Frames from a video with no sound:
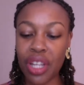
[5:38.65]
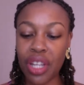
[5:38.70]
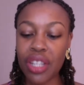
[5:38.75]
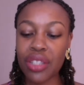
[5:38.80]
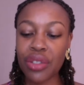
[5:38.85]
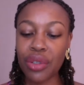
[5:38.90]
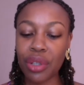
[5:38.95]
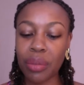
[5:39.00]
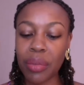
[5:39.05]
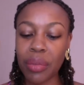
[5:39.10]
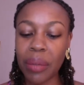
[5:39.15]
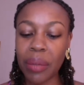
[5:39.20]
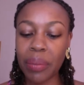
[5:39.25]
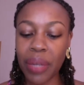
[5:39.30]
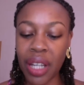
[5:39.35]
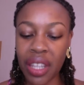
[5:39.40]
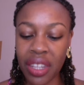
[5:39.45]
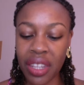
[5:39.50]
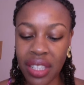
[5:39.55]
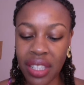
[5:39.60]
So on my
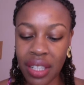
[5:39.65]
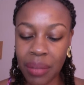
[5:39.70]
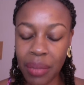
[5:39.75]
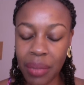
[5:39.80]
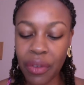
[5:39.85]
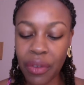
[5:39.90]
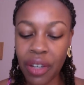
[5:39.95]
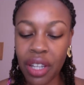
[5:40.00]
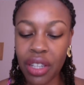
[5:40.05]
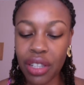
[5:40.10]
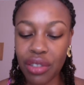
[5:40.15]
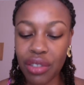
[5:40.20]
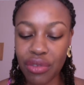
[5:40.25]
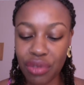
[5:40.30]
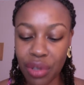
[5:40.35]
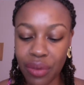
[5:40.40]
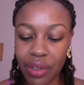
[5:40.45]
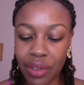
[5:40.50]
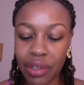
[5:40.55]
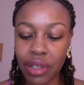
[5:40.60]
birthday, my father
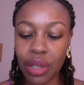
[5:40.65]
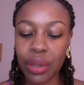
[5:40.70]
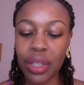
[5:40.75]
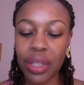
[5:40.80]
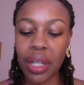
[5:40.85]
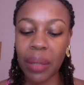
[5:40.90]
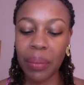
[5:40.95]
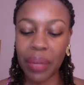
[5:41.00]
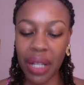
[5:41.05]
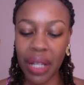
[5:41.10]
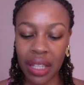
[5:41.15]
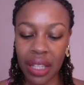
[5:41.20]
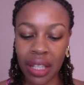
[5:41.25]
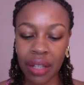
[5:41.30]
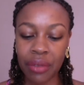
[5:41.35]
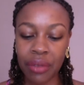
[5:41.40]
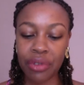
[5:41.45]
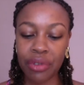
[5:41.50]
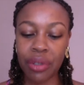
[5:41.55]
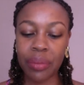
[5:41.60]
drove around
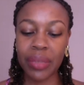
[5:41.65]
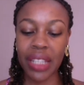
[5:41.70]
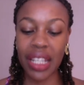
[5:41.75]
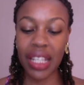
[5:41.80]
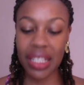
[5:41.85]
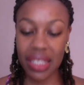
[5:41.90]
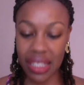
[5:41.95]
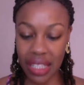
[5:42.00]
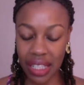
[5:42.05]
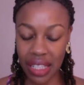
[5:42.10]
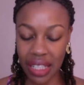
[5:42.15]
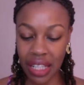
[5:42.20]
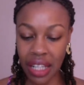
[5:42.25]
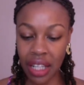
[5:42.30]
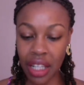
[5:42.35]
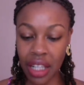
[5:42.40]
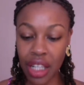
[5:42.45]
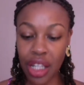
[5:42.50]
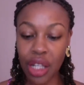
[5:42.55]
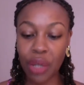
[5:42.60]
Kampala from
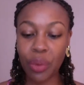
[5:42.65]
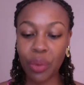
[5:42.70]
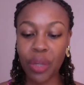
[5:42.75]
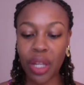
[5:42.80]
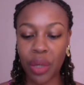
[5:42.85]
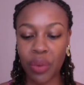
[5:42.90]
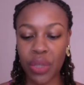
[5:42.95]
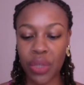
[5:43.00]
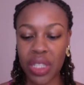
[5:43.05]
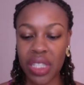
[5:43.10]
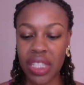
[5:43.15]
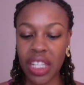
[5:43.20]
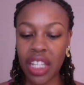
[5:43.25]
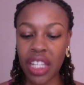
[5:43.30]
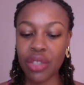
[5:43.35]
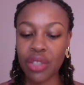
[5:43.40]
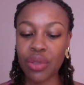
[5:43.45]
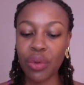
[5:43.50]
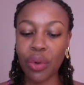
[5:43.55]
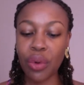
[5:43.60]
Nansana, where we
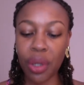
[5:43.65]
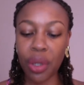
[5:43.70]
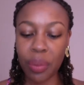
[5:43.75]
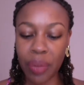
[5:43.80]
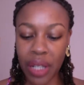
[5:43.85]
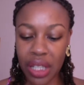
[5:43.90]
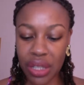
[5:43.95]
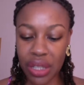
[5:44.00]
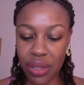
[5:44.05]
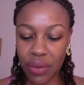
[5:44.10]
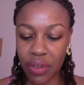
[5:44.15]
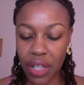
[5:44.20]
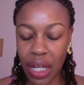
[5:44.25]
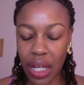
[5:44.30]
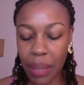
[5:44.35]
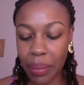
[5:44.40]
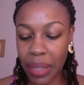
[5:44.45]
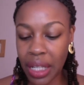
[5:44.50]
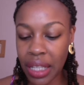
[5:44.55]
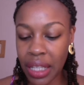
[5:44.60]
stayed, to all parts of
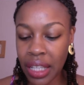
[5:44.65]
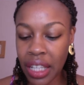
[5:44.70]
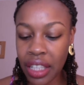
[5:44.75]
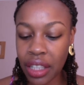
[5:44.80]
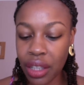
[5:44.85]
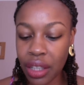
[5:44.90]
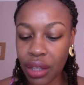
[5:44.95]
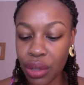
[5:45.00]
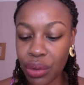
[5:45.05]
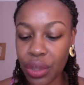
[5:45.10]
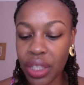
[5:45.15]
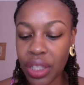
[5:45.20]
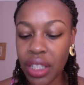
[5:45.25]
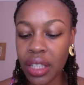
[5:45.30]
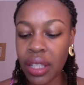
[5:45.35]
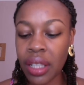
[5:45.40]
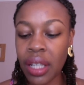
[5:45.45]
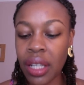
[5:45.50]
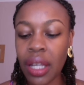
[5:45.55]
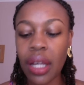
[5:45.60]
Kampala,
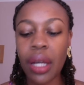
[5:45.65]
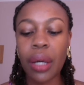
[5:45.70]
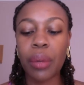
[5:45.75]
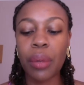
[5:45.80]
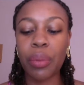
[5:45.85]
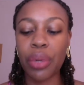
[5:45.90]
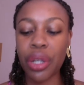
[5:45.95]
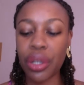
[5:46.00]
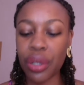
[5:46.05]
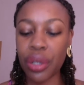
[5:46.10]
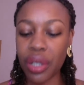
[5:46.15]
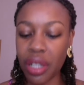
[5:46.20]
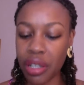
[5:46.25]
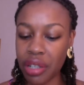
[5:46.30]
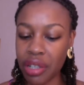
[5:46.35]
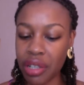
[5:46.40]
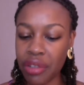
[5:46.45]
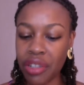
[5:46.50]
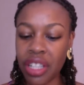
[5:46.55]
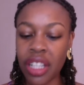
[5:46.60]
including
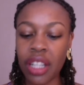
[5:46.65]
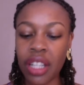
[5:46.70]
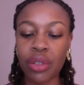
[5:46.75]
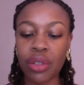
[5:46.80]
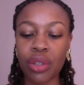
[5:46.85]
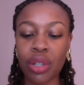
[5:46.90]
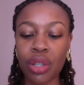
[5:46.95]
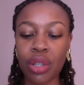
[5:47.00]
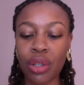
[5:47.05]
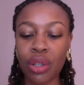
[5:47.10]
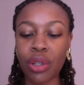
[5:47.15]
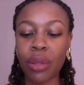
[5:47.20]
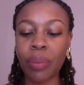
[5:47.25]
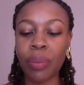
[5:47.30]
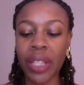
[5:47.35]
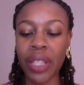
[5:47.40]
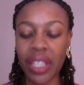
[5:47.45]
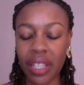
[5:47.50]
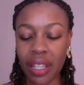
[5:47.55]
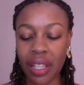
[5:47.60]
Boyogere and
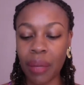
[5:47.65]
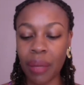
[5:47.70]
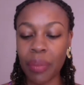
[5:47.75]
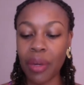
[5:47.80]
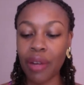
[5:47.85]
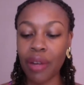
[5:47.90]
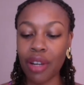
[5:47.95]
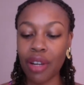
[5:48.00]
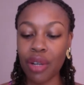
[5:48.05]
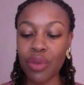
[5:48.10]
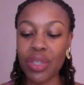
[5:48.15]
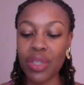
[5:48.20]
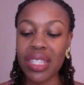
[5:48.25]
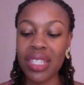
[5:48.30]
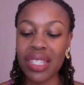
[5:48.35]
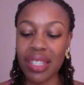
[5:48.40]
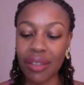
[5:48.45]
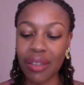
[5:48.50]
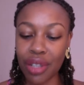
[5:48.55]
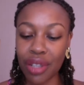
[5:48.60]
Kololo, picking up
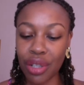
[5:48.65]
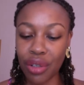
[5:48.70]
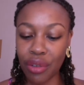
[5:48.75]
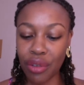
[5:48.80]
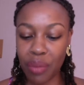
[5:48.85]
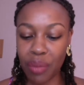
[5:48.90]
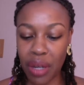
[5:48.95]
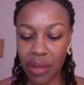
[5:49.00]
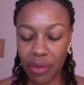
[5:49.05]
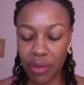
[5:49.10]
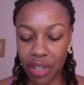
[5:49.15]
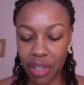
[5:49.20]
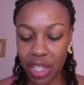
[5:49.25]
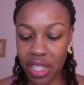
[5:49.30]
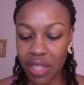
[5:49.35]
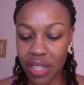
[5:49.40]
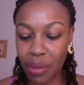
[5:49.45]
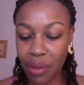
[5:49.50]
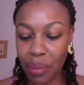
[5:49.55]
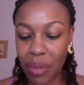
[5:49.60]
around 7 of my
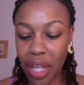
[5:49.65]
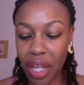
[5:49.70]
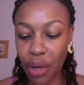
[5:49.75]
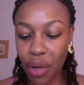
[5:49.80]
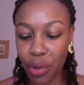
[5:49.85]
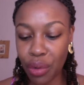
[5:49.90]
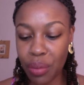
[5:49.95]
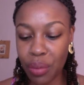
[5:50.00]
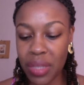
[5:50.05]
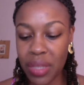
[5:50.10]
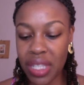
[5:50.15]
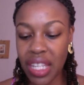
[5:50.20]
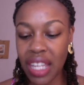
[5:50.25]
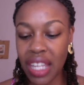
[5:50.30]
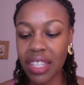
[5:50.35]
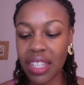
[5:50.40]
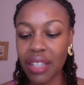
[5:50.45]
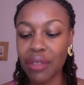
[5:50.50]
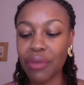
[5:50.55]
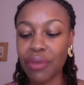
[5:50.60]
friends from their
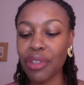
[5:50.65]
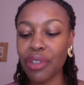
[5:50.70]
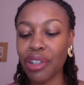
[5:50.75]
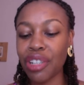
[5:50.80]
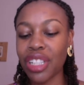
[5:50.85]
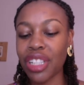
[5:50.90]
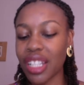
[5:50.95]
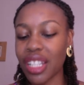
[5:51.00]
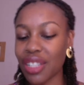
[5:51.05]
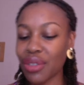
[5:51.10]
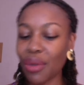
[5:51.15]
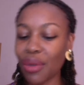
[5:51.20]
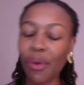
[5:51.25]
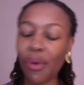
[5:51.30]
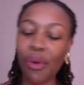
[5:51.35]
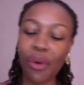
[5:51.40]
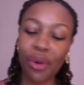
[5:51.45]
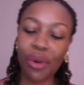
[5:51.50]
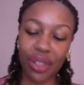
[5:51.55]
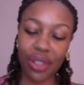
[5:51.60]
homes, and then ferried
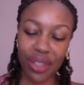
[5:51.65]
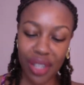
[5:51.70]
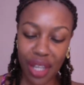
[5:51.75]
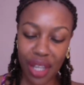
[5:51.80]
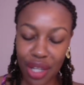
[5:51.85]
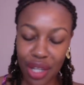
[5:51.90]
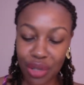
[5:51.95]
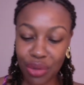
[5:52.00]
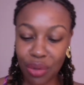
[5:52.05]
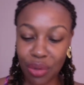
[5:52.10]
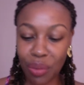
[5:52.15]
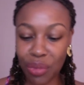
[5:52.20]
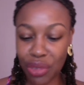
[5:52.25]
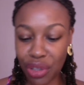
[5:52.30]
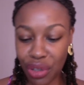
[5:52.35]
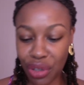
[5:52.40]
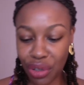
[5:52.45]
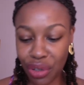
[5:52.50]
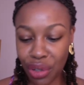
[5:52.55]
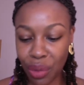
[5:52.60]
us all to
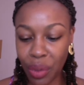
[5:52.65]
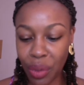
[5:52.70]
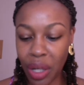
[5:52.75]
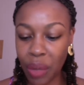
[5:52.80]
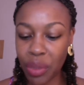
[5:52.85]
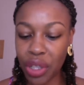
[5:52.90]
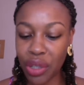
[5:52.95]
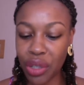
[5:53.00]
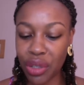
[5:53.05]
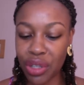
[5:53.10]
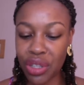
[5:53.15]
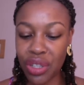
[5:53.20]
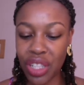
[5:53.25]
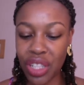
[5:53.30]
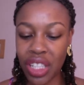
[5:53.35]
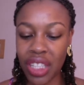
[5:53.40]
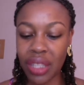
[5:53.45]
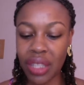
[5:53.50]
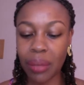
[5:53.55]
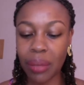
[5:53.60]
Munyonyo, where we
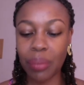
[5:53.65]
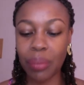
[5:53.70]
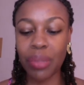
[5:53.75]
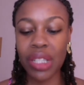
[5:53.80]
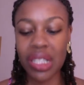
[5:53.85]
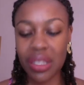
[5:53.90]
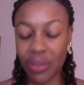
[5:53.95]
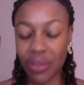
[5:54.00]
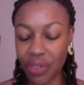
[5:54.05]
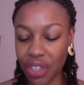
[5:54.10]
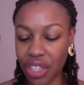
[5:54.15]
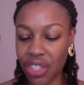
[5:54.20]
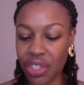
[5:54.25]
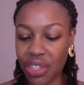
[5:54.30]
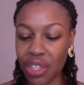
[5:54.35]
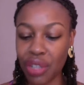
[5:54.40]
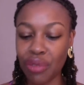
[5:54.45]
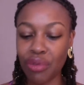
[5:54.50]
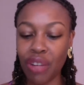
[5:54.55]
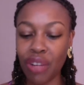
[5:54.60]
got to eat the best
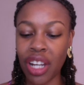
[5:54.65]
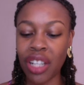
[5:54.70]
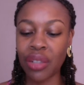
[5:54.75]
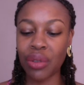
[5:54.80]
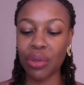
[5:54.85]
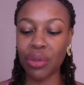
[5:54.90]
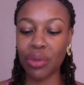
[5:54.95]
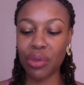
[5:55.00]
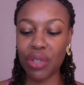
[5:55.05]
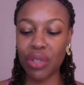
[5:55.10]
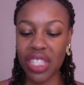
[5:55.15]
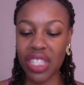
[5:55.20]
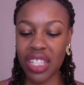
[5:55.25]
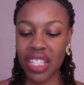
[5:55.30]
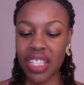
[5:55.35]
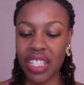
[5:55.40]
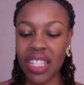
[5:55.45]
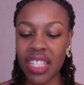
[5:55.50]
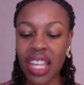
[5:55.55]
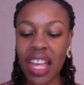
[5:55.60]
fish and ride on
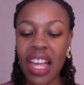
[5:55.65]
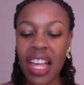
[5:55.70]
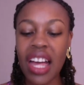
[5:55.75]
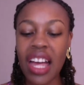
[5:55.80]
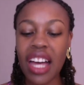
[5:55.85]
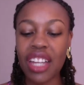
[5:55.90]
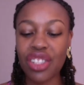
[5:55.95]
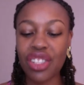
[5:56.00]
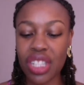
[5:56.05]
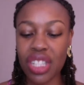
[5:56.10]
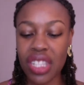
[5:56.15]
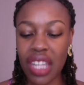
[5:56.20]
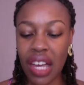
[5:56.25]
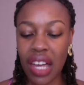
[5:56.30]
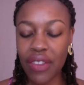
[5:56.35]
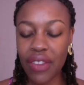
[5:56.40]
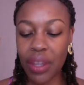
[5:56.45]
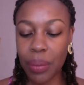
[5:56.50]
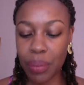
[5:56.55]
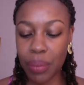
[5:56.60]
horses and
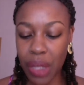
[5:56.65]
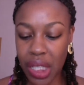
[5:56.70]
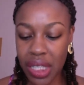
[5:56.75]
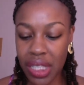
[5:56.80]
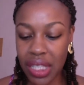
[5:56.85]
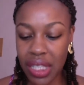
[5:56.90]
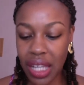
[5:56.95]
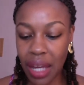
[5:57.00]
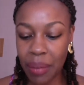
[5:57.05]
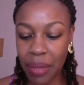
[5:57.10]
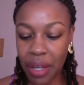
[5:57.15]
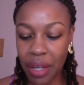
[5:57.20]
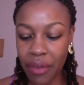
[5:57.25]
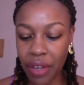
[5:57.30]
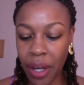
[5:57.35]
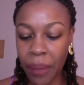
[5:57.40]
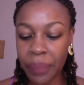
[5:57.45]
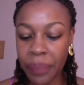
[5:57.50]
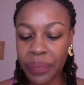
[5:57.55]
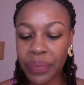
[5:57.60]
just have the best time
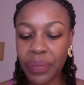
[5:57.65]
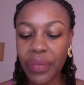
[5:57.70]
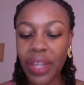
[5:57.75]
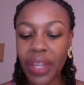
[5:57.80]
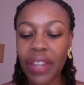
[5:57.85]
ever.